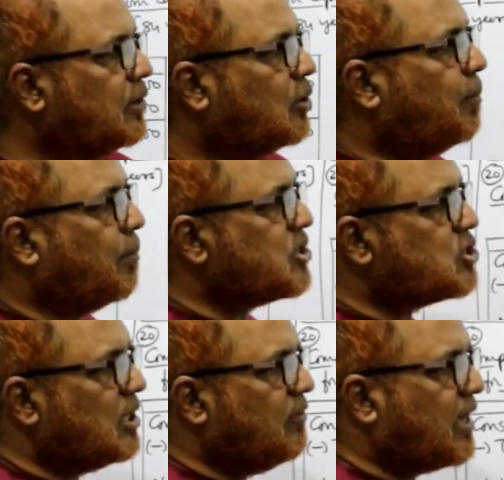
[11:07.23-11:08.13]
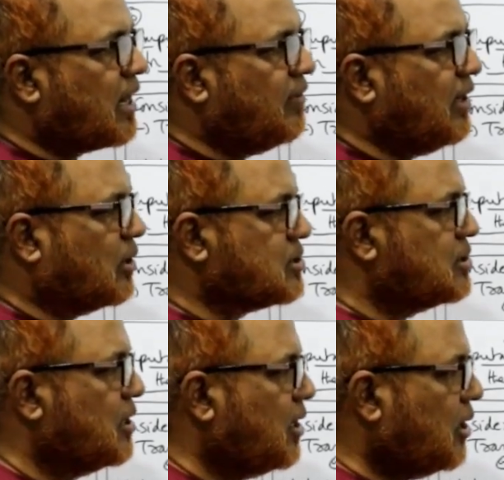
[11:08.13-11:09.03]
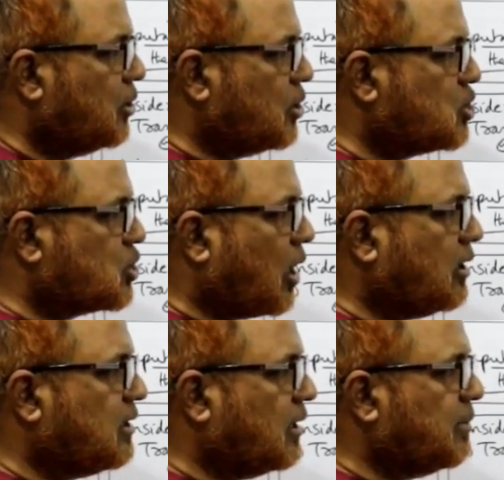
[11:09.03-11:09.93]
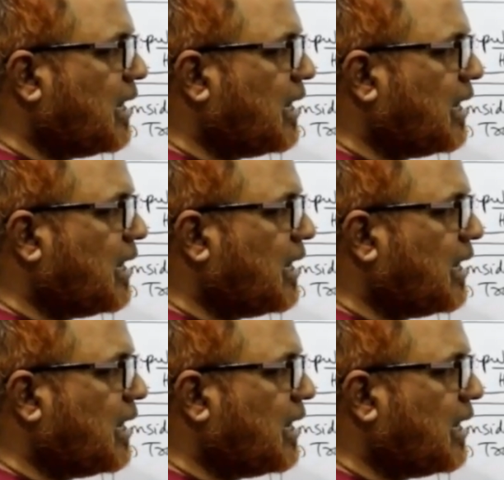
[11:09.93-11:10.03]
So machinery we are having loss. The short-term